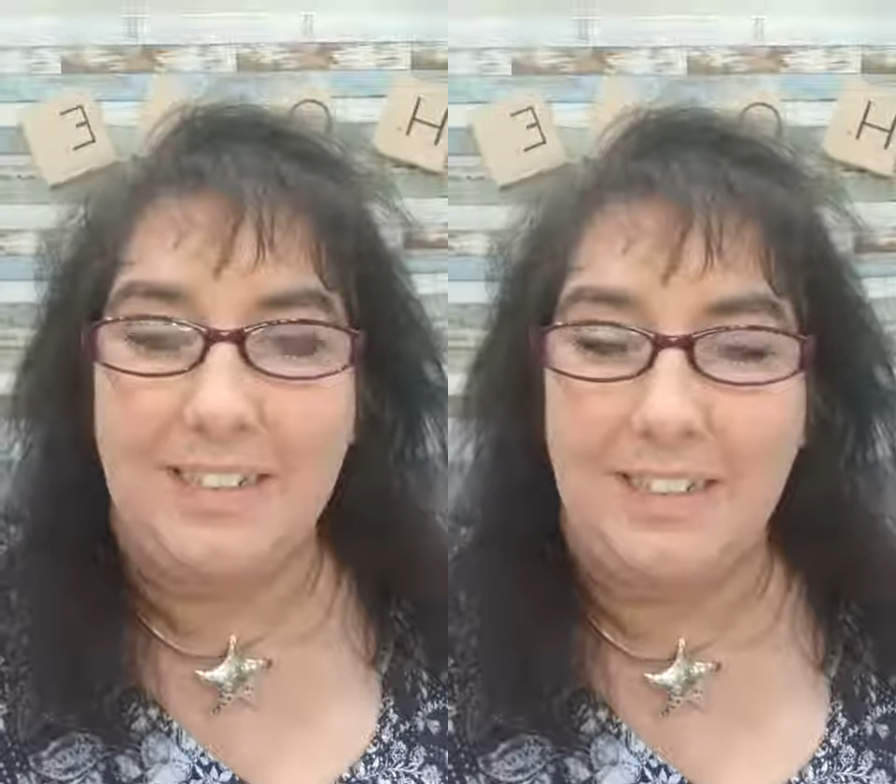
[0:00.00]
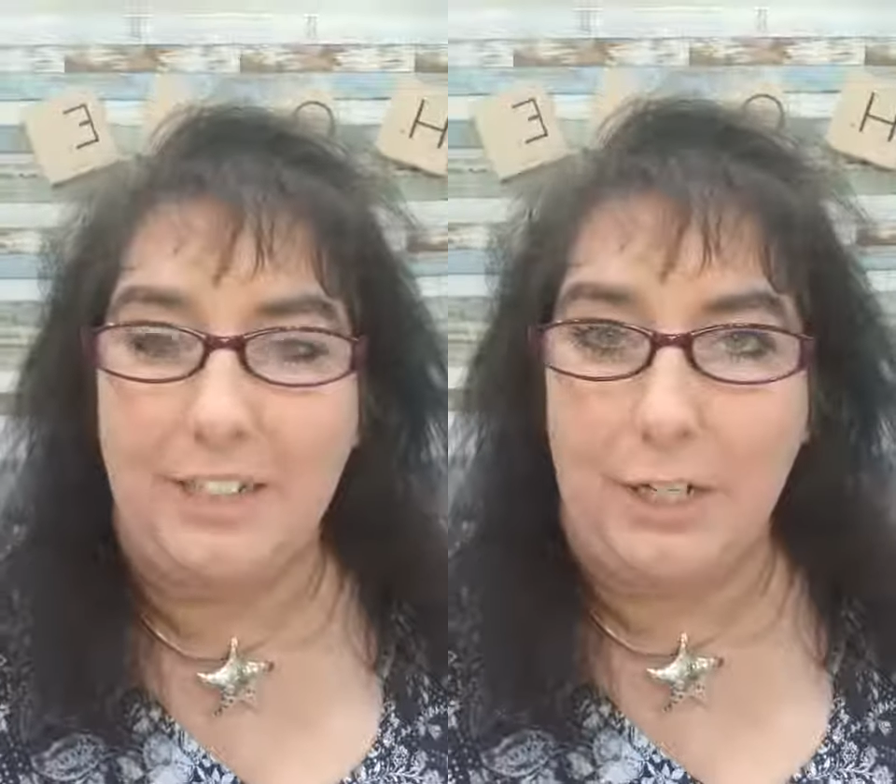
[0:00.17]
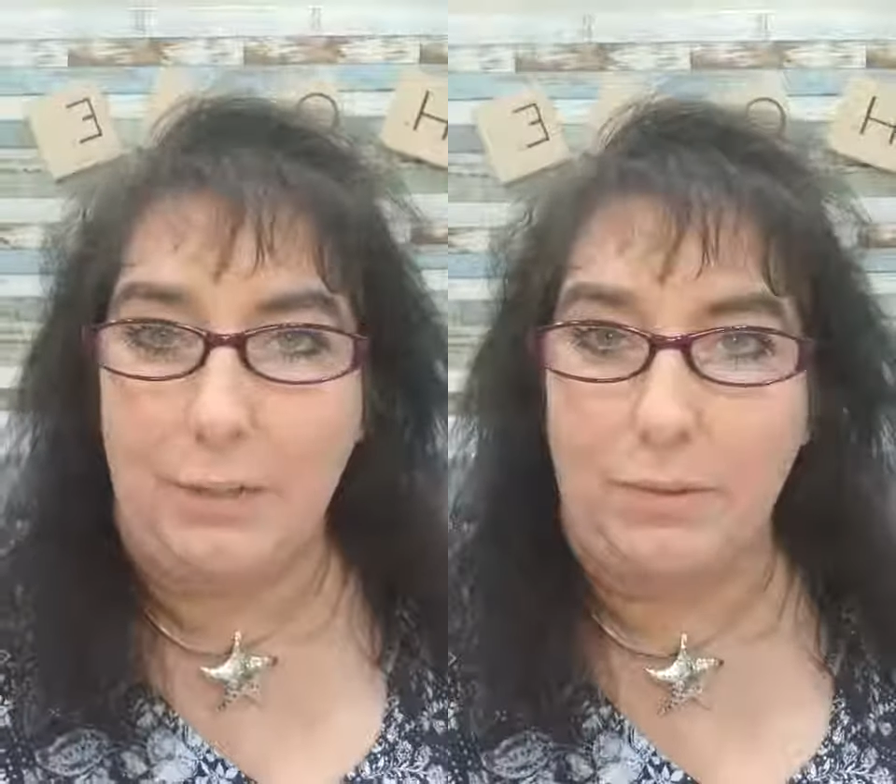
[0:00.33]

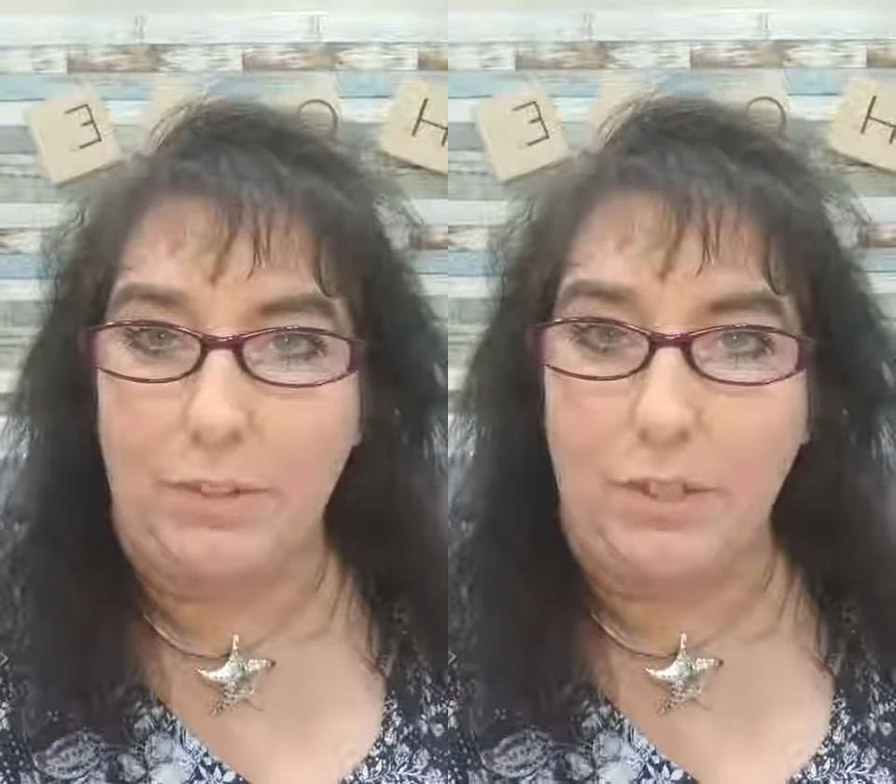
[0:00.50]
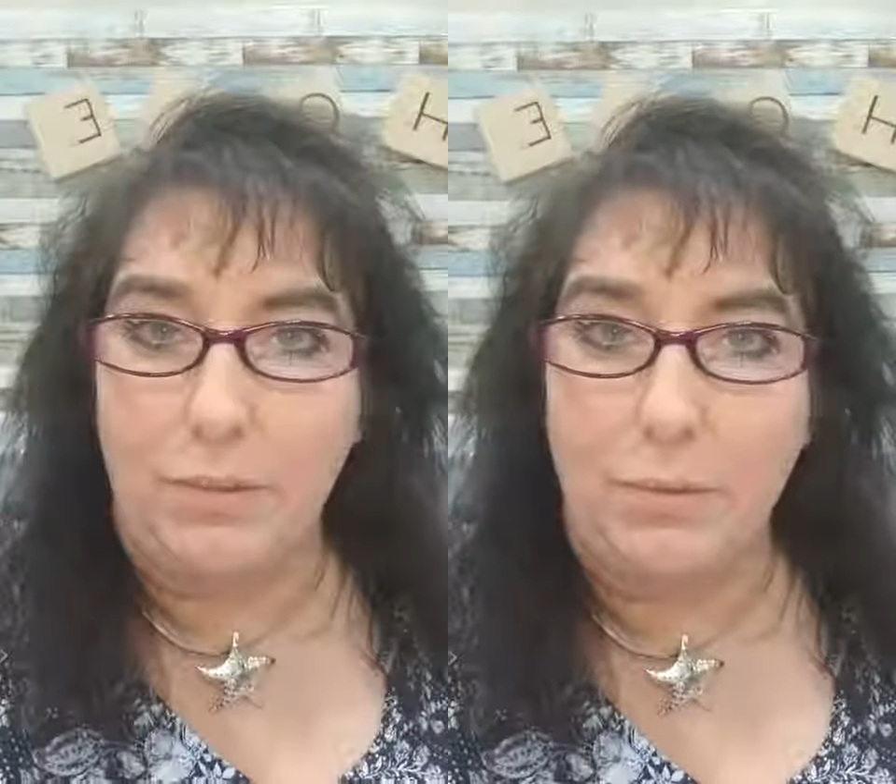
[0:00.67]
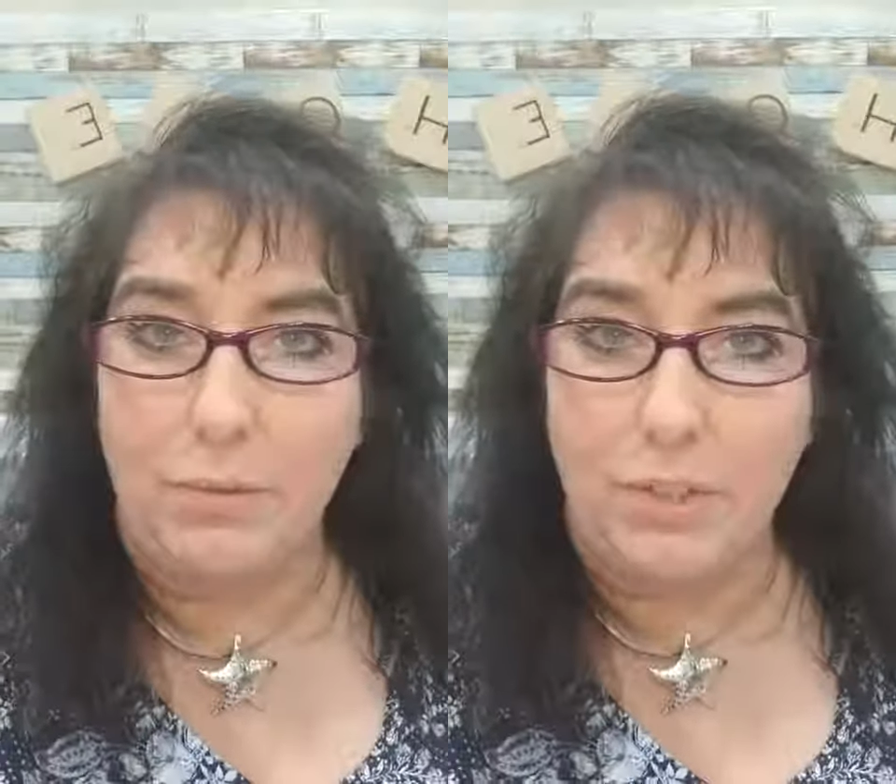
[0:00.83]
You know,
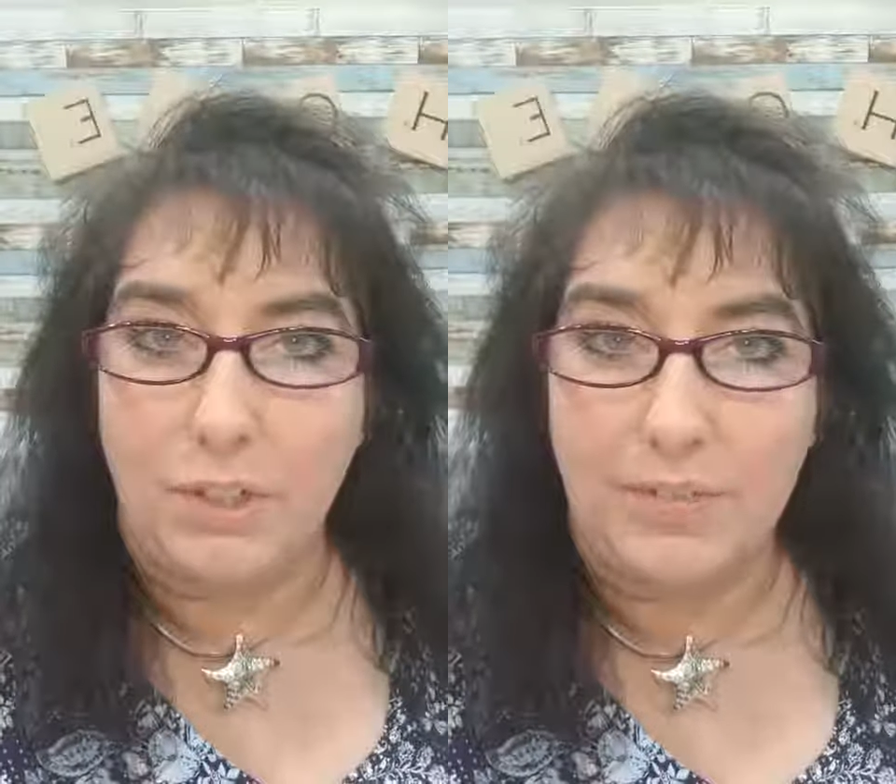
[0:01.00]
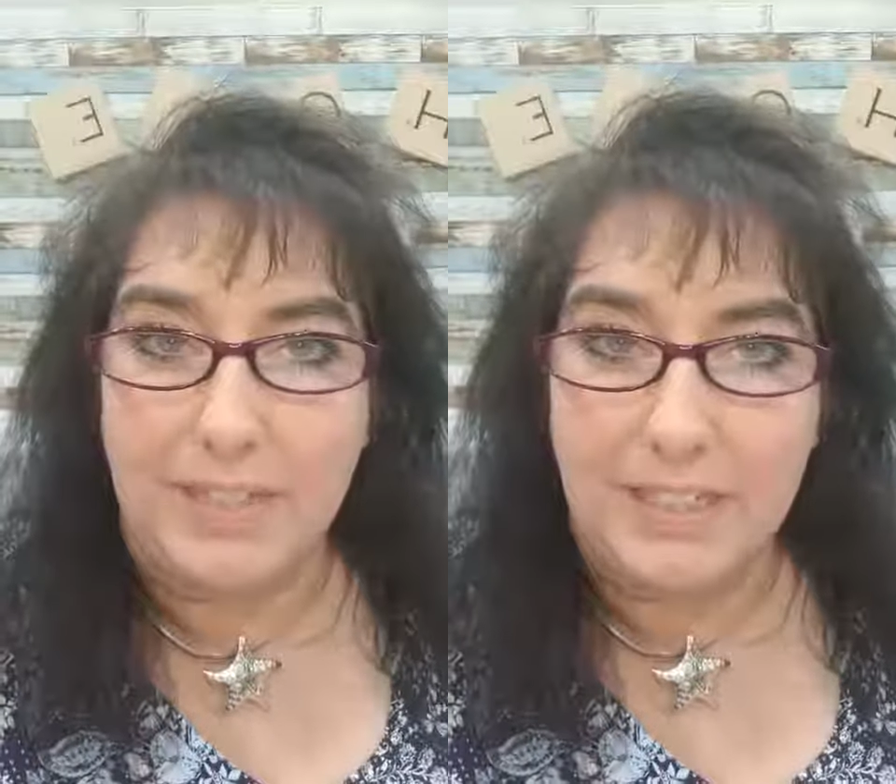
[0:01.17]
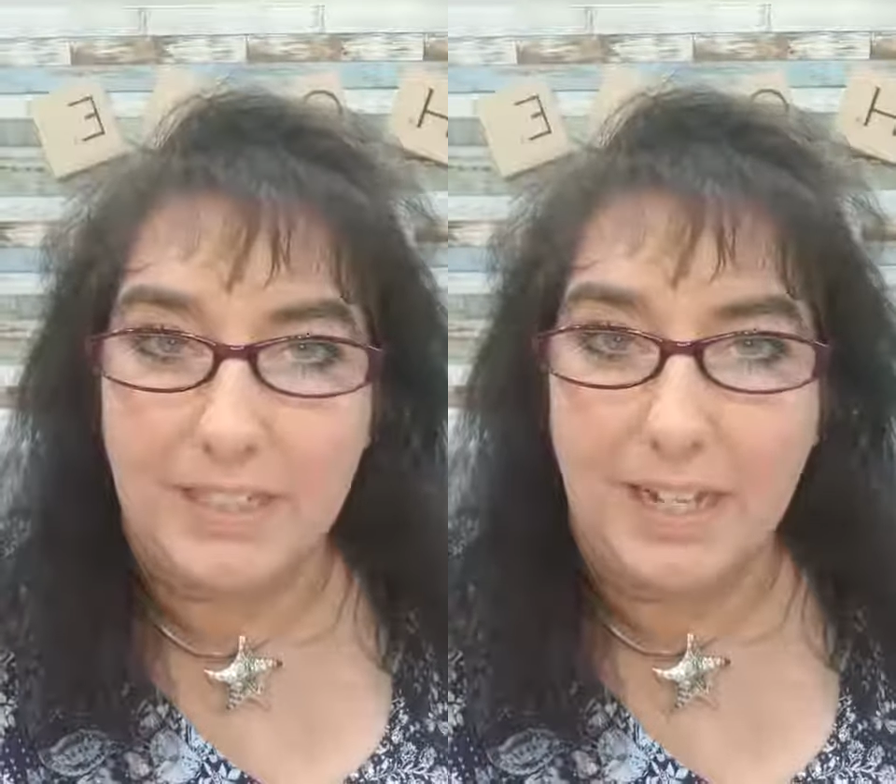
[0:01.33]
you you
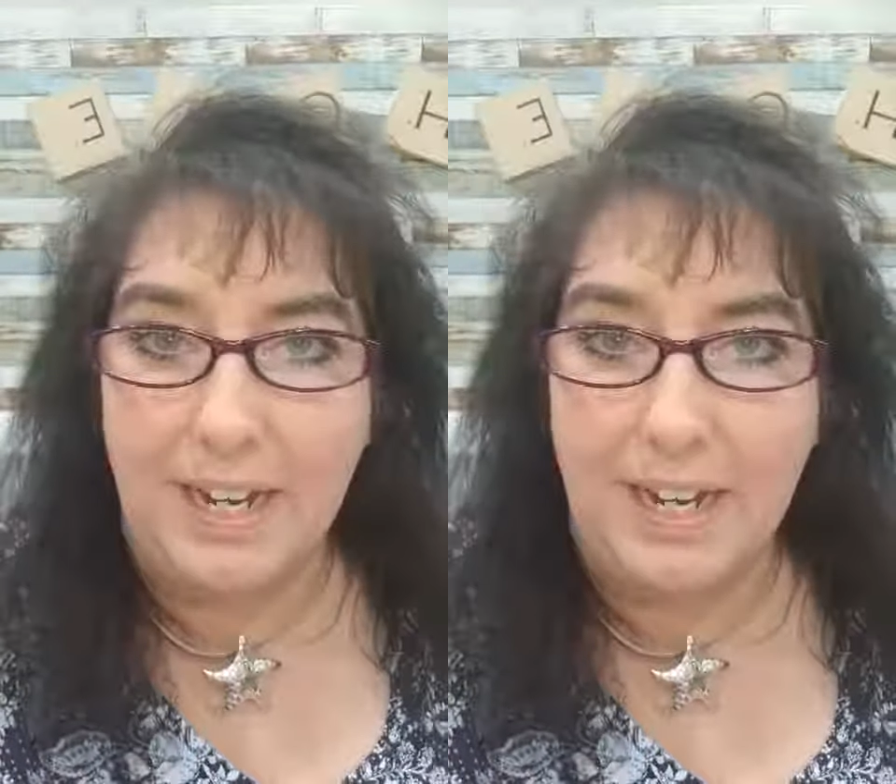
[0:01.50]
need to